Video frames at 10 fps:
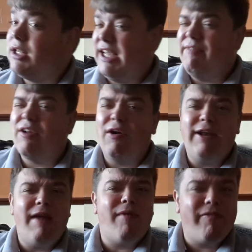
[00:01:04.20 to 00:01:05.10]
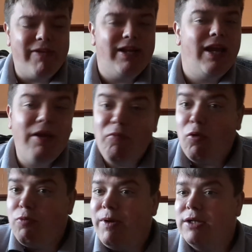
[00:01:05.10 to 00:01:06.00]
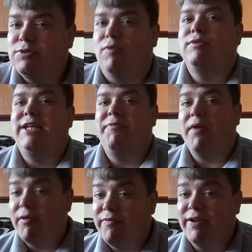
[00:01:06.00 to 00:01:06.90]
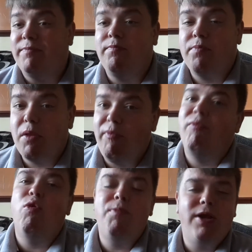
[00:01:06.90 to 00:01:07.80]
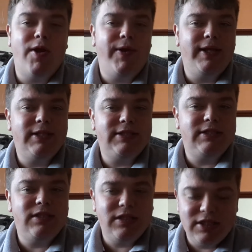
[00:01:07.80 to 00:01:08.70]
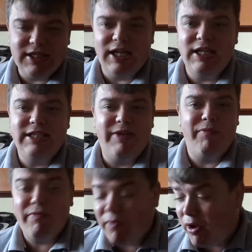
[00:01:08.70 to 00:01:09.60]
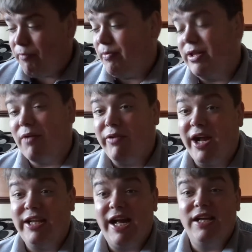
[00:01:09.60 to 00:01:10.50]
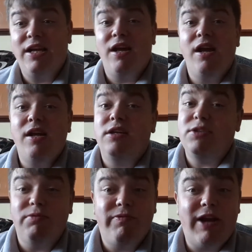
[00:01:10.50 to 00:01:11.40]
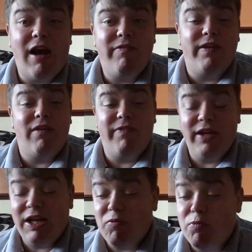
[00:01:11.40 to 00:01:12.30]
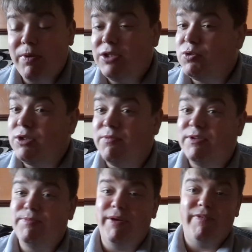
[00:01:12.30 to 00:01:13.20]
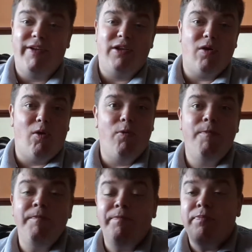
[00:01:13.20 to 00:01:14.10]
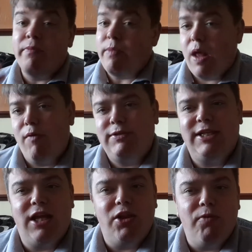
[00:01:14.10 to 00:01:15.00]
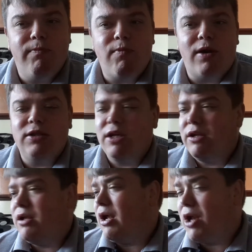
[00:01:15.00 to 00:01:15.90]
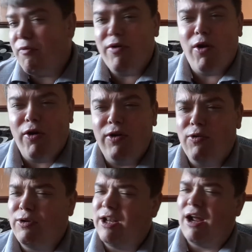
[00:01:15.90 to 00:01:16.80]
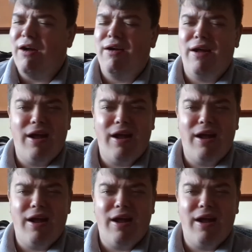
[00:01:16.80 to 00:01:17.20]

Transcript: the team I don't name, I think it will be a strong team, and I think we will be going into Saturday's game. I'm hoping that we can get something out of it. I think it will be Jordan Smith in goal. Obviously, they're number one. I know we are looking at